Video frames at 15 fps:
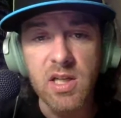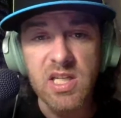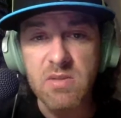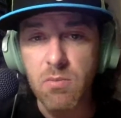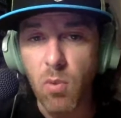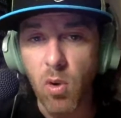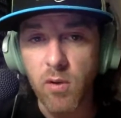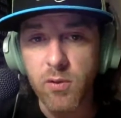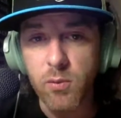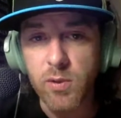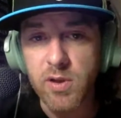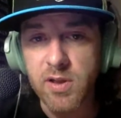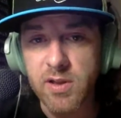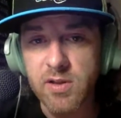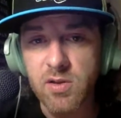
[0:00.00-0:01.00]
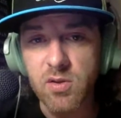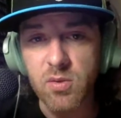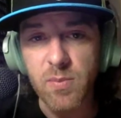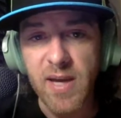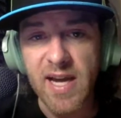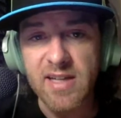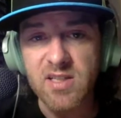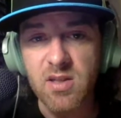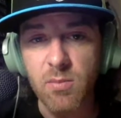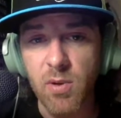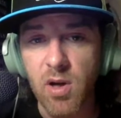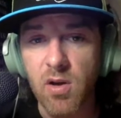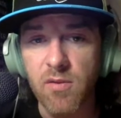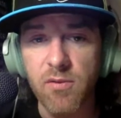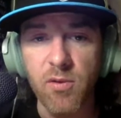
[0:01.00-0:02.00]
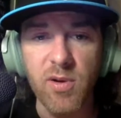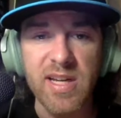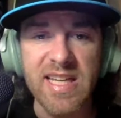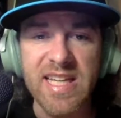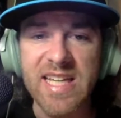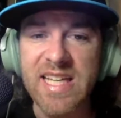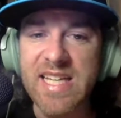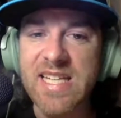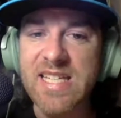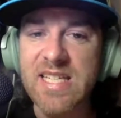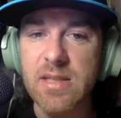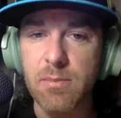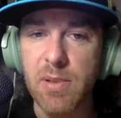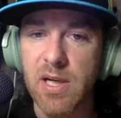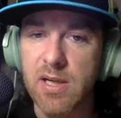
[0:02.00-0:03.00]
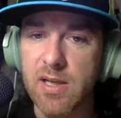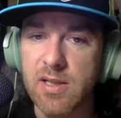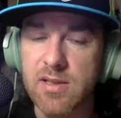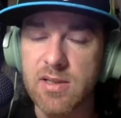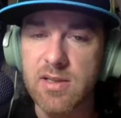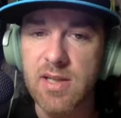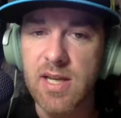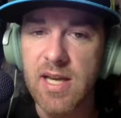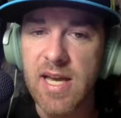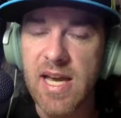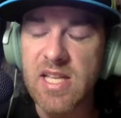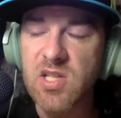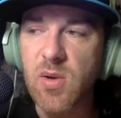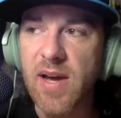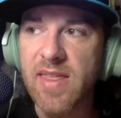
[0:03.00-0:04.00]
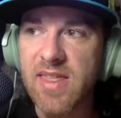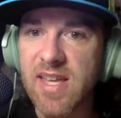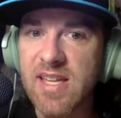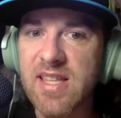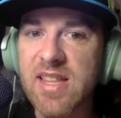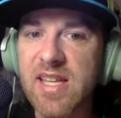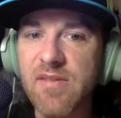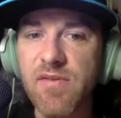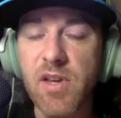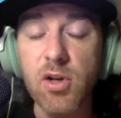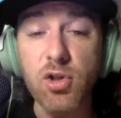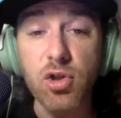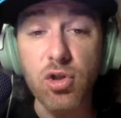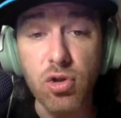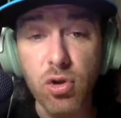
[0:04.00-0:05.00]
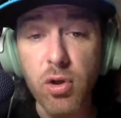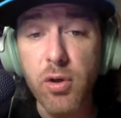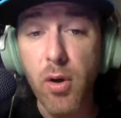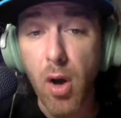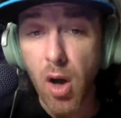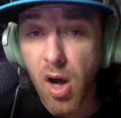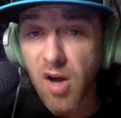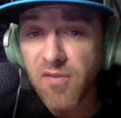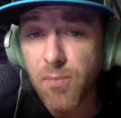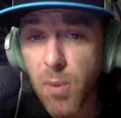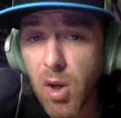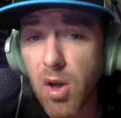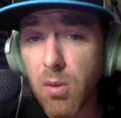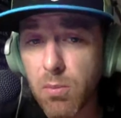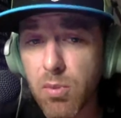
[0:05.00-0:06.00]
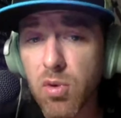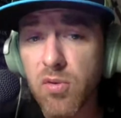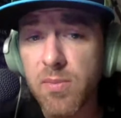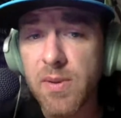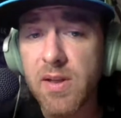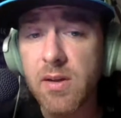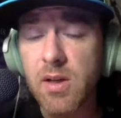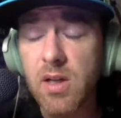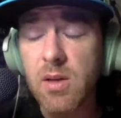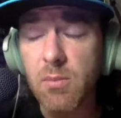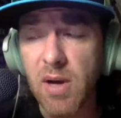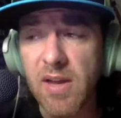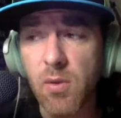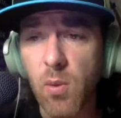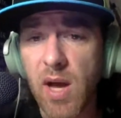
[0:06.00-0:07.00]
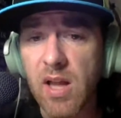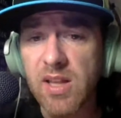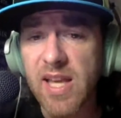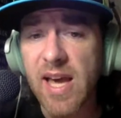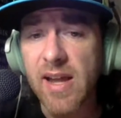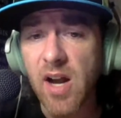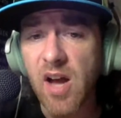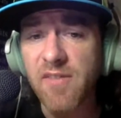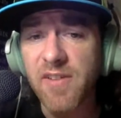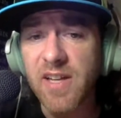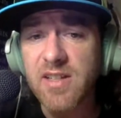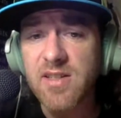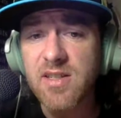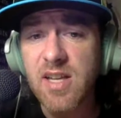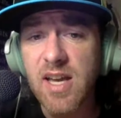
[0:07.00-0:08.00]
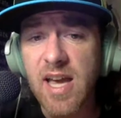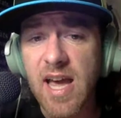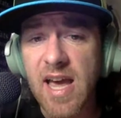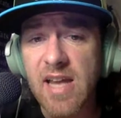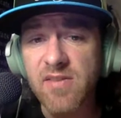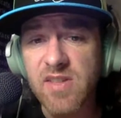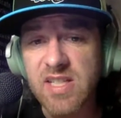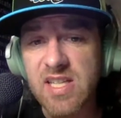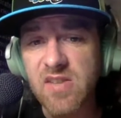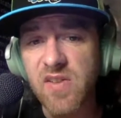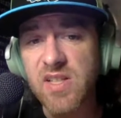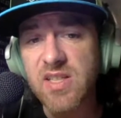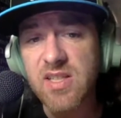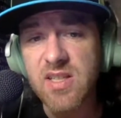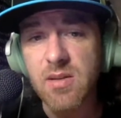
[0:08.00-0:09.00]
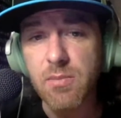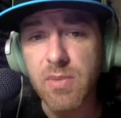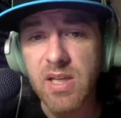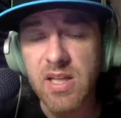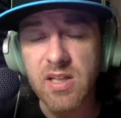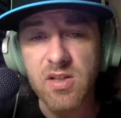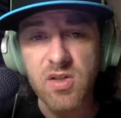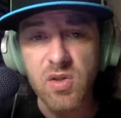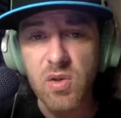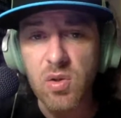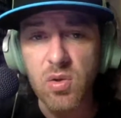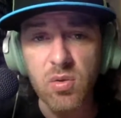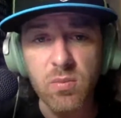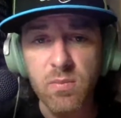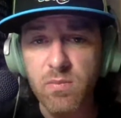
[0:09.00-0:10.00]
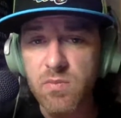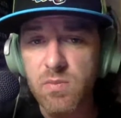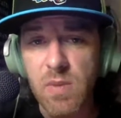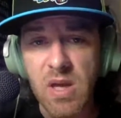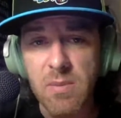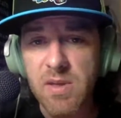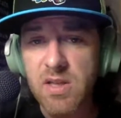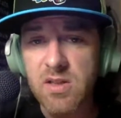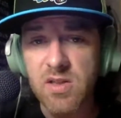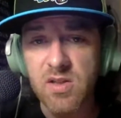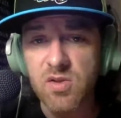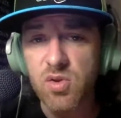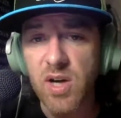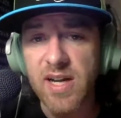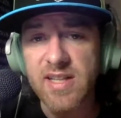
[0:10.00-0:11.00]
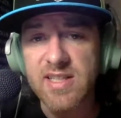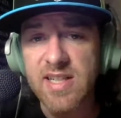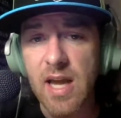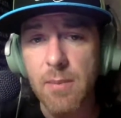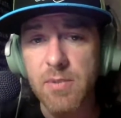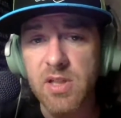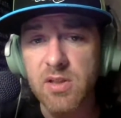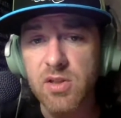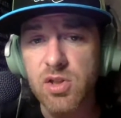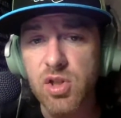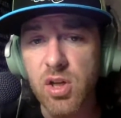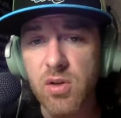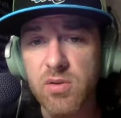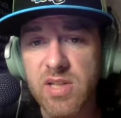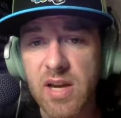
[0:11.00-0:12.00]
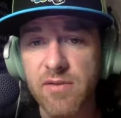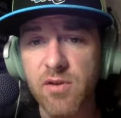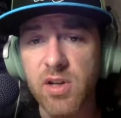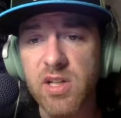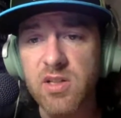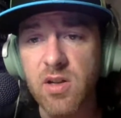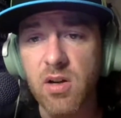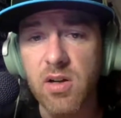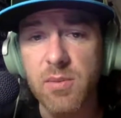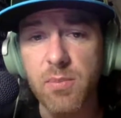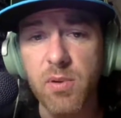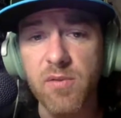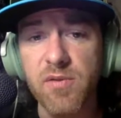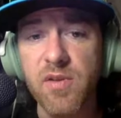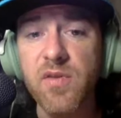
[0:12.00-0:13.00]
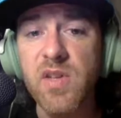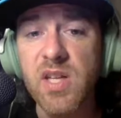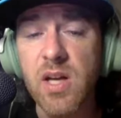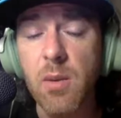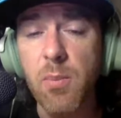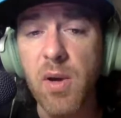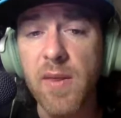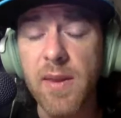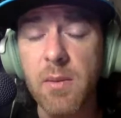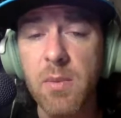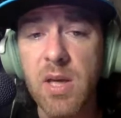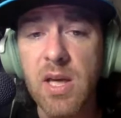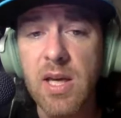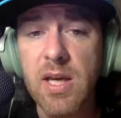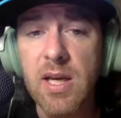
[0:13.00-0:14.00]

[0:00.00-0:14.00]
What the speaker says: He's more than willing to pass the ball for easy buckets. And so I think that if there's good off-ball movement by the Wildcat offense, and if the defense is committing to maybe to try and stop Dylan Jones after he's already put 15 up on them,